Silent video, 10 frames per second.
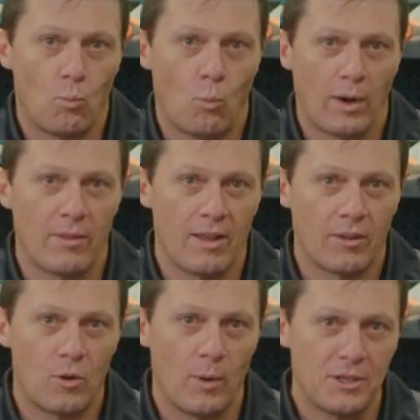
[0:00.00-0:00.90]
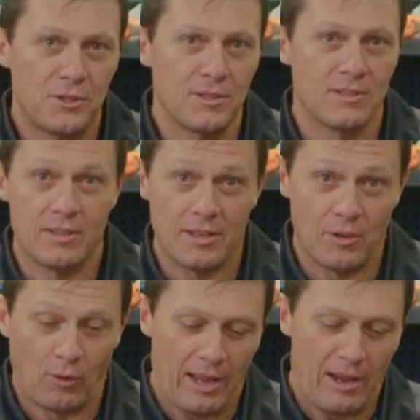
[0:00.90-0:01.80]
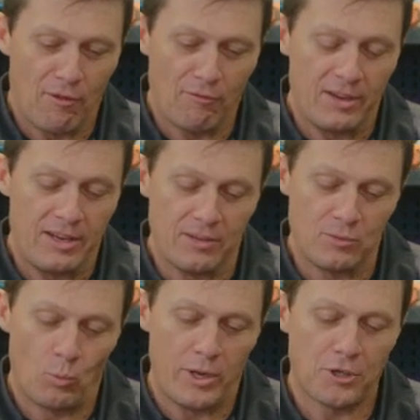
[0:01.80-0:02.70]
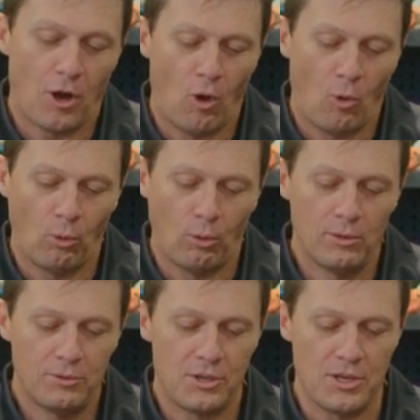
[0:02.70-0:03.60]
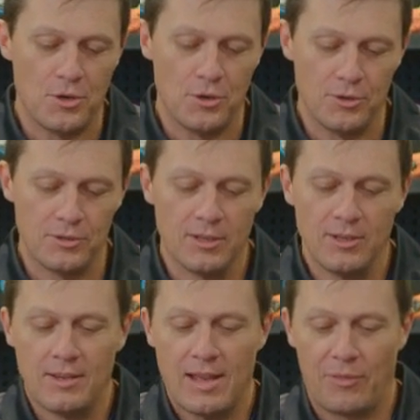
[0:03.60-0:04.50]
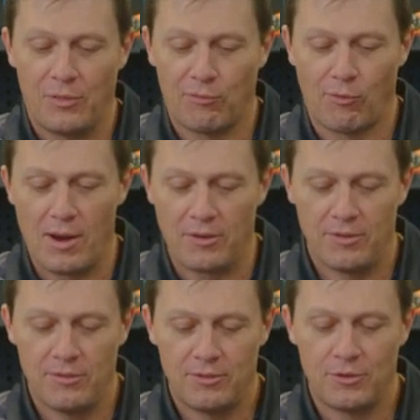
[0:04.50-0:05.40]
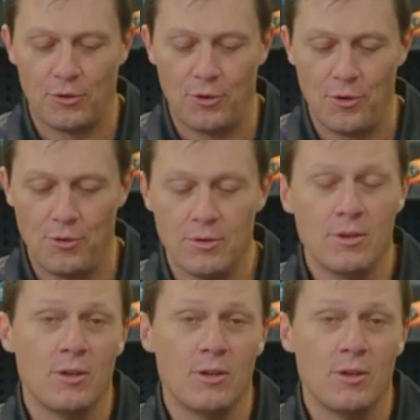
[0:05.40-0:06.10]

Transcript: one of the other questions that you'll have is which hole to use at the front to